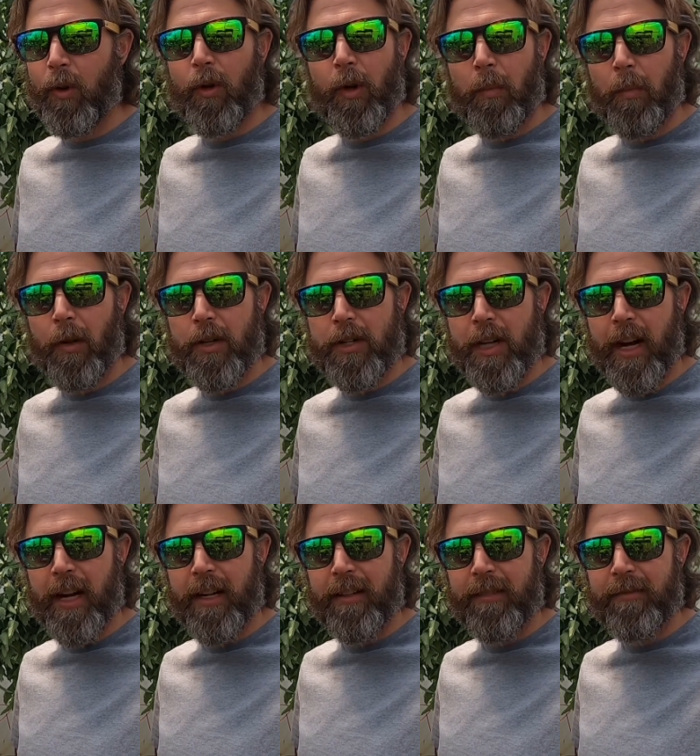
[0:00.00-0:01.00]
really
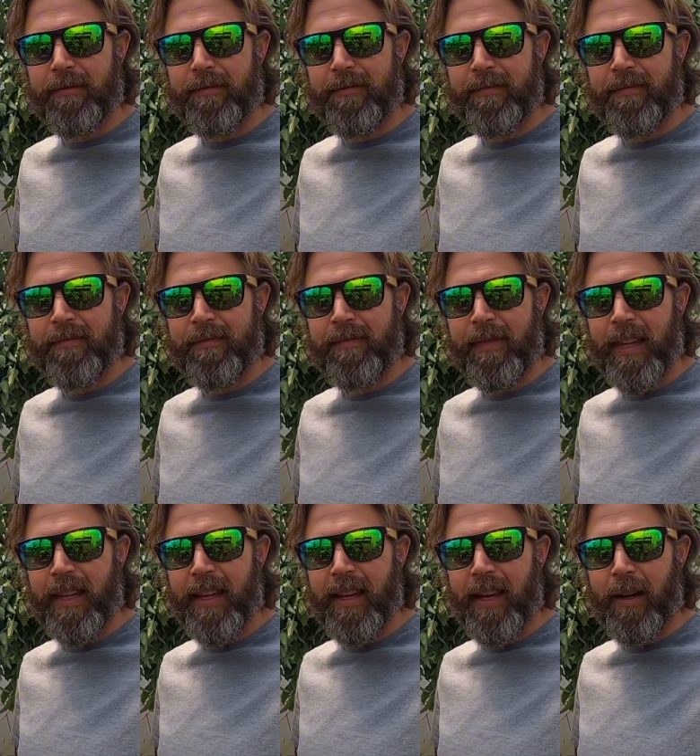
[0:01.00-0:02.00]
appreciate it,
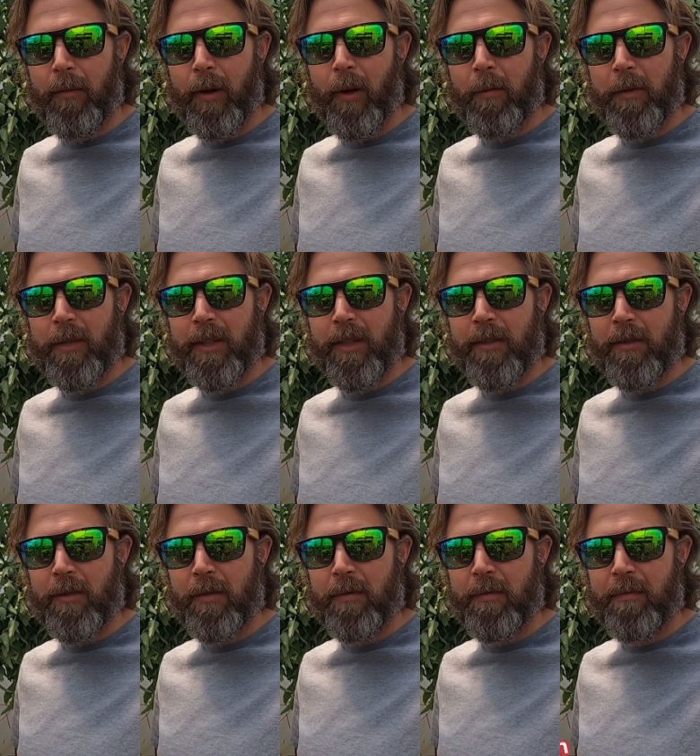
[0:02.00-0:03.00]
and we hope to see you
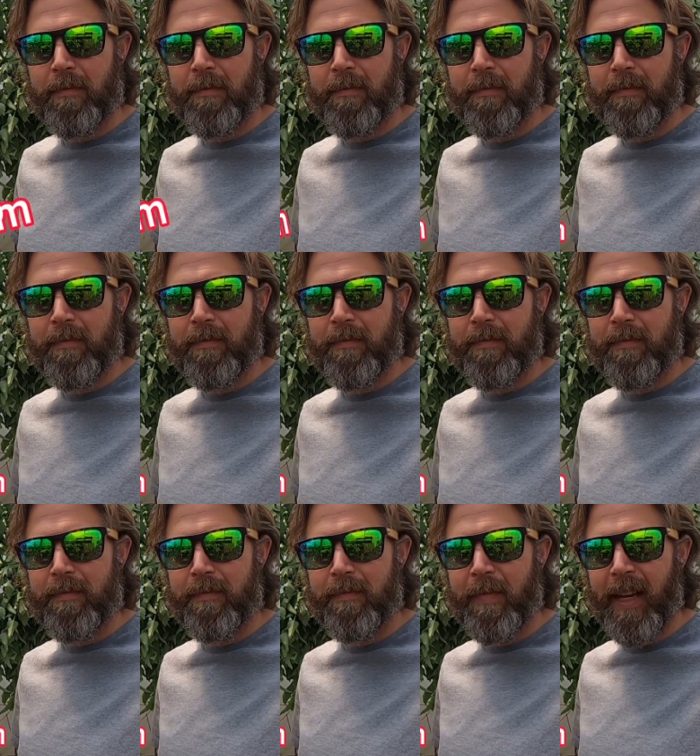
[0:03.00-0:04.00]
soon.
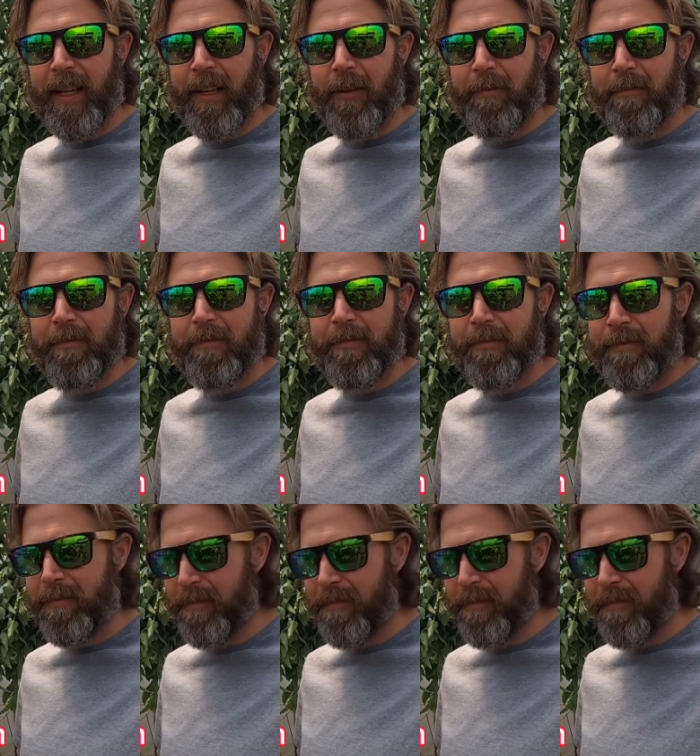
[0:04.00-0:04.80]
Thank you.